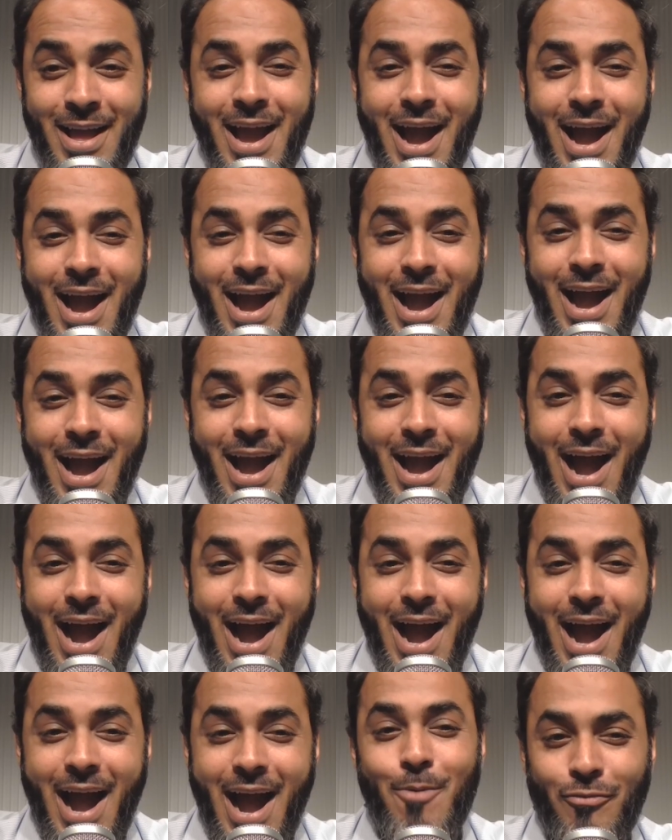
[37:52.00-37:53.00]
how
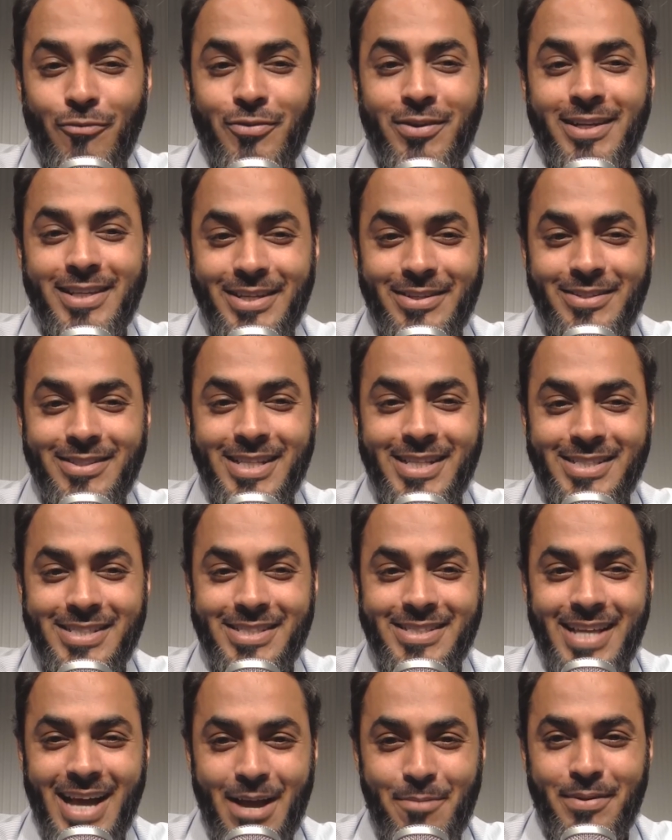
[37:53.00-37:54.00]
often did this
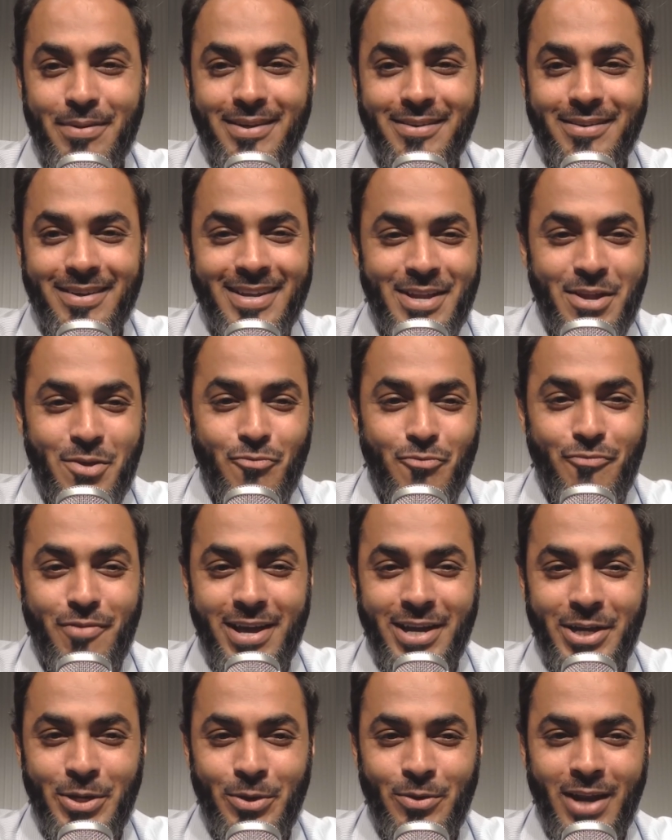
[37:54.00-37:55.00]
happen? When did you
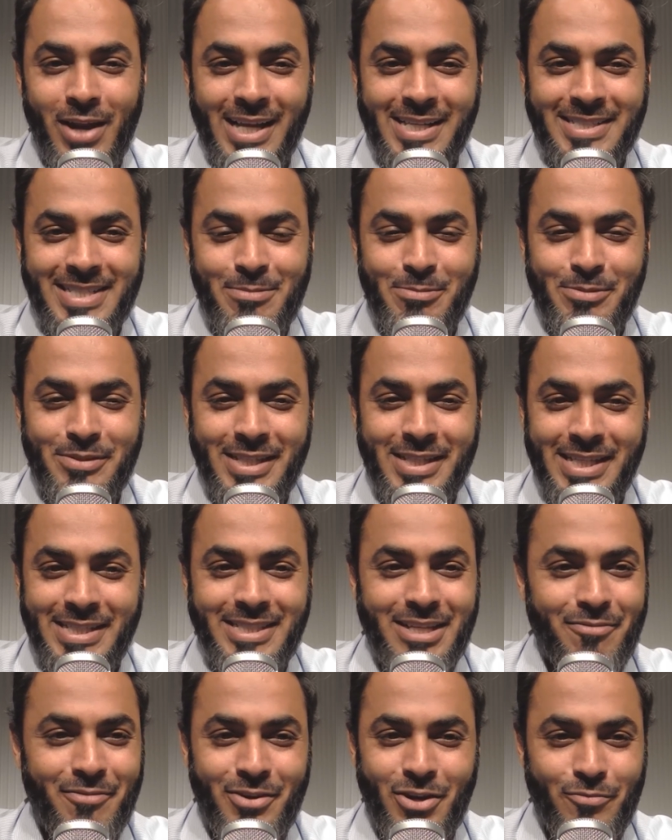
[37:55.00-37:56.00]
last time see someone of
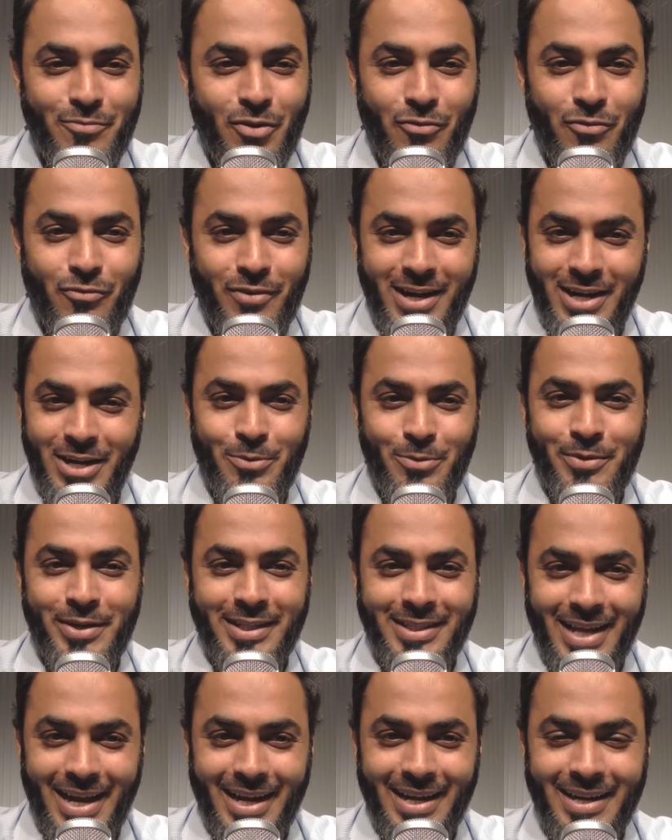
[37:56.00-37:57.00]
your friend doing that?
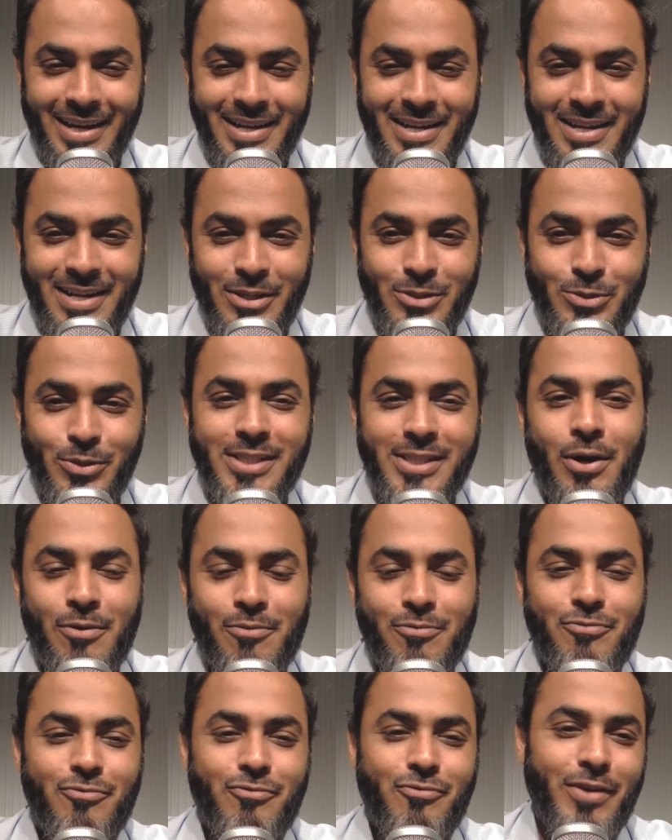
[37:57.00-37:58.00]
So it's a lot
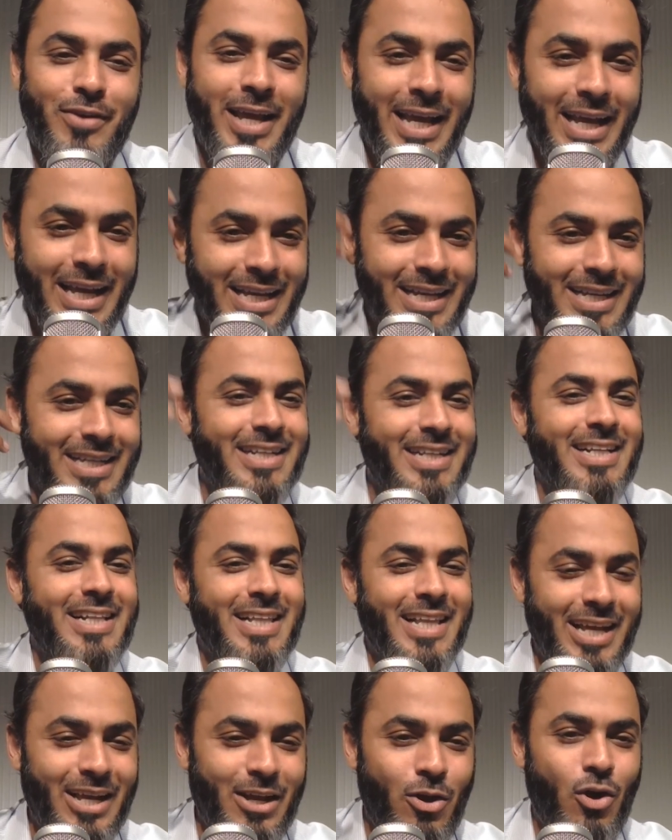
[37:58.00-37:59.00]
of fake
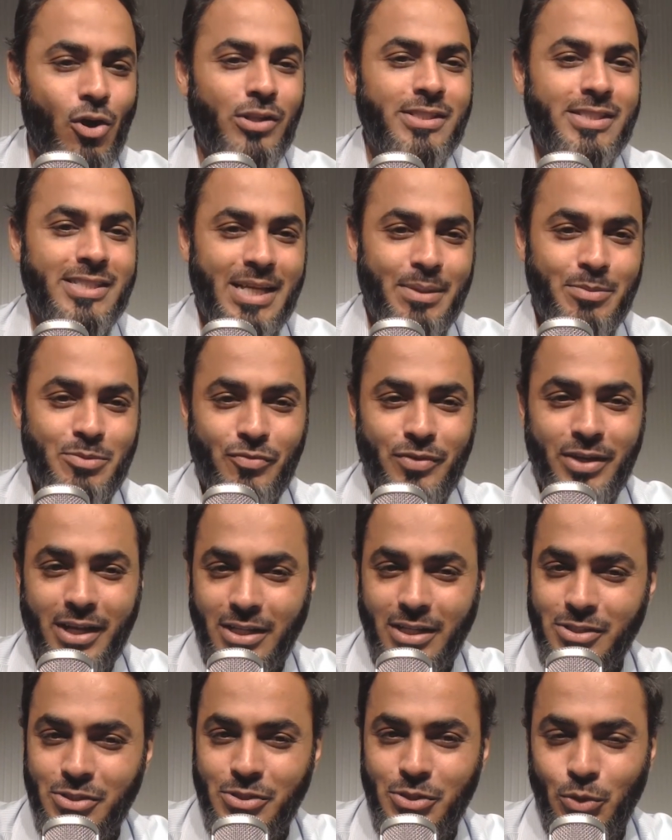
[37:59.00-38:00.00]
concepts we
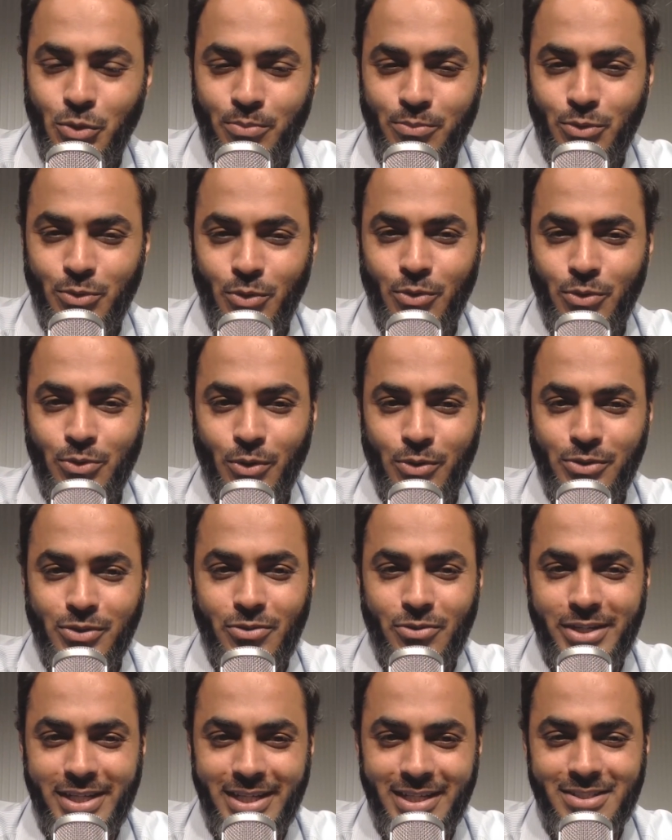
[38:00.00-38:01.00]
consume through
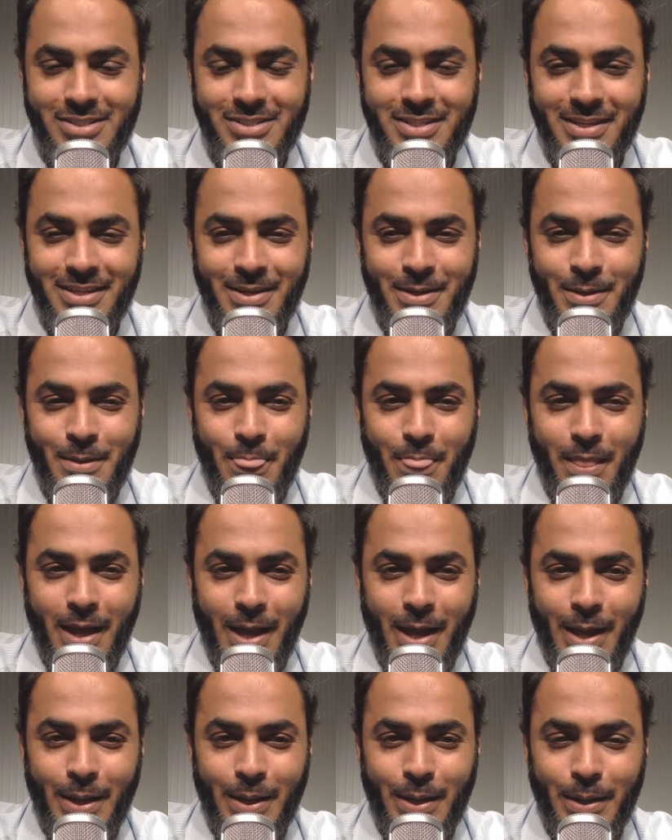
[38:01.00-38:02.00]
those reels,
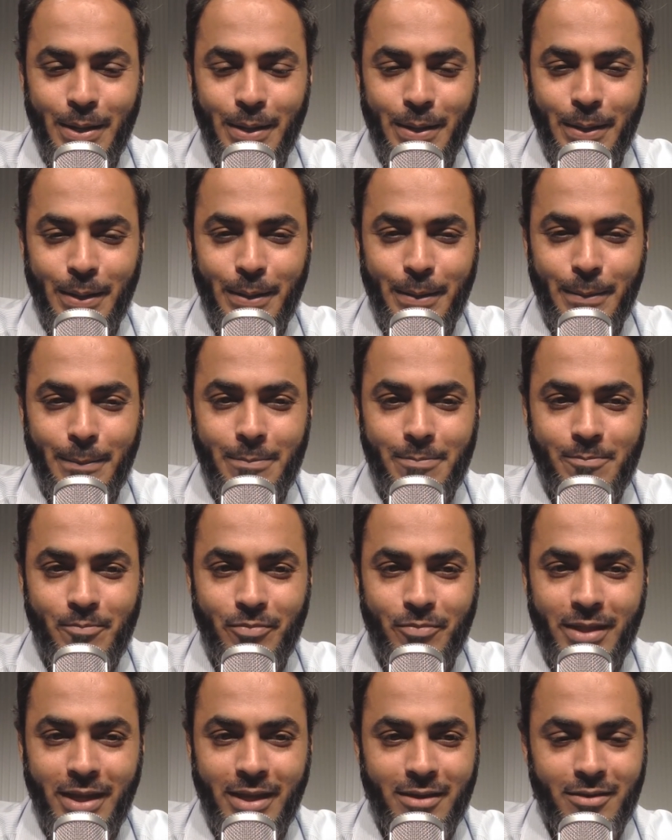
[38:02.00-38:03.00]
and
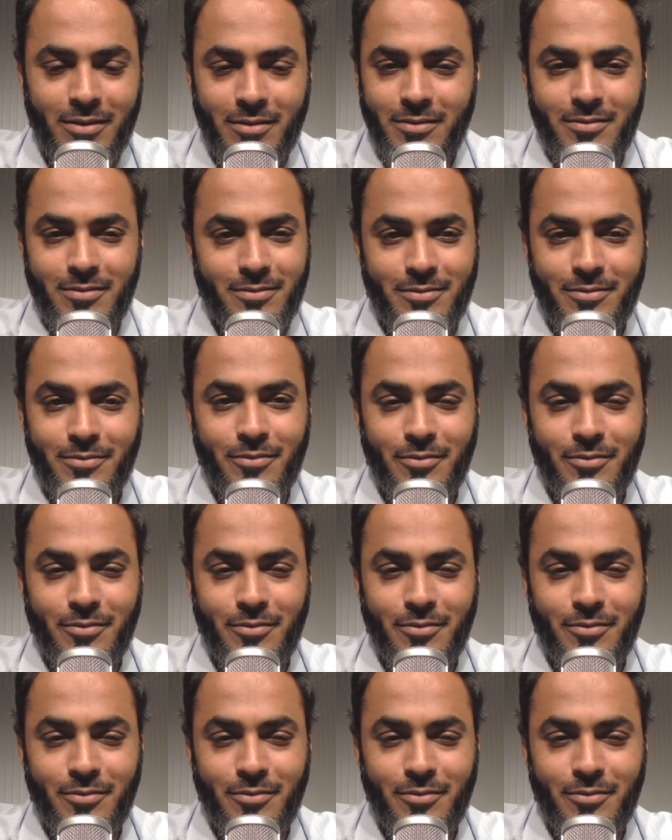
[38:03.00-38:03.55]
then